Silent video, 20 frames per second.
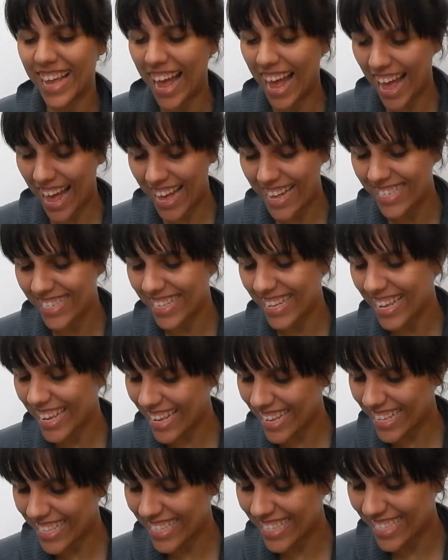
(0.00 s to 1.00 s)
has
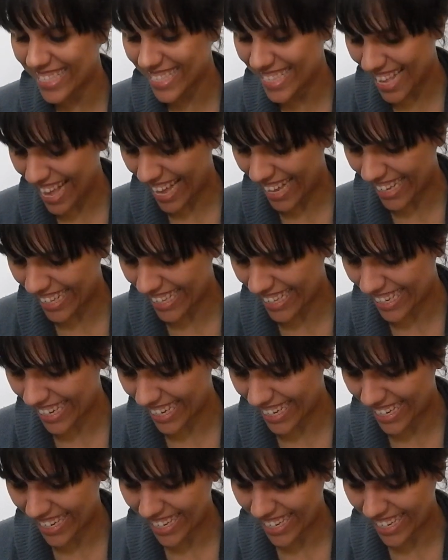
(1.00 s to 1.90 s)
exactly